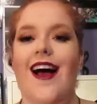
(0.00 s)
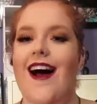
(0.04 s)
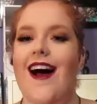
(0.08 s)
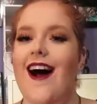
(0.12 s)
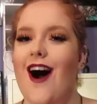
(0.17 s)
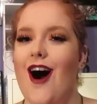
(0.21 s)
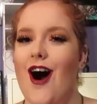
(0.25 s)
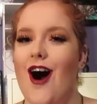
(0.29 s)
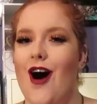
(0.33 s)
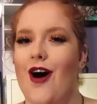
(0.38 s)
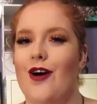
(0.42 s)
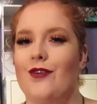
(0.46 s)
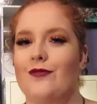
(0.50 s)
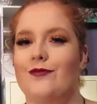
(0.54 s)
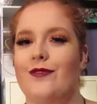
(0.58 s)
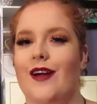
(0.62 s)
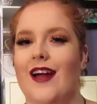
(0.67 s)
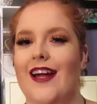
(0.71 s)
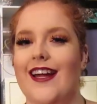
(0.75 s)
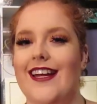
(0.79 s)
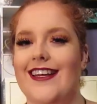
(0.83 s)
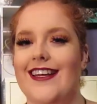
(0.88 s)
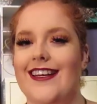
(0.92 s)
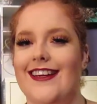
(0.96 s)

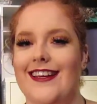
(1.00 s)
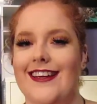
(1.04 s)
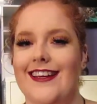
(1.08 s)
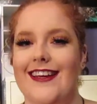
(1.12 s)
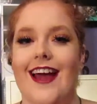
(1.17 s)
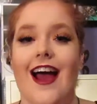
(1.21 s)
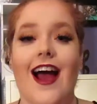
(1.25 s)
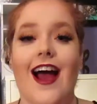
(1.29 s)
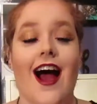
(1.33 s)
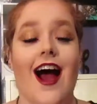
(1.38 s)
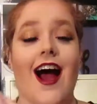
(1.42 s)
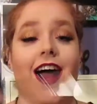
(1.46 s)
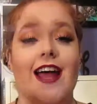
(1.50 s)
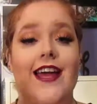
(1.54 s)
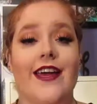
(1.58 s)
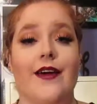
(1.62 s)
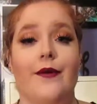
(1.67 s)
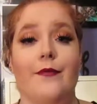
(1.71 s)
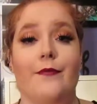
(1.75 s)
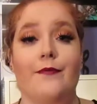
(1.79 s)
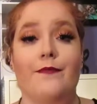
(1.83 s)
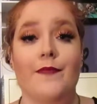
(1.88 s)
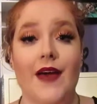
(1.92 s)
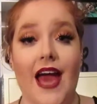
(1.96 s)
Alrighty, I
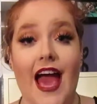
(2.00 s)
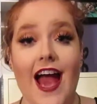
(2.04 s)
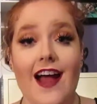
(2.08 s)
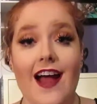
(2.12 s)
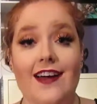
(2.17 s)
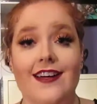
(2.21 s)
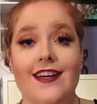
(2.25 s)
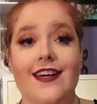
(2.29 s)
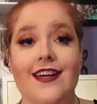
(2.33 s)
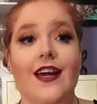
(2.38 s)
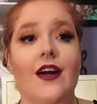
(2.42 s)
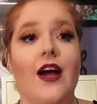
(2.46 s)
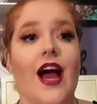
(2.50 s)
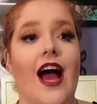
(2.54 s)
am back.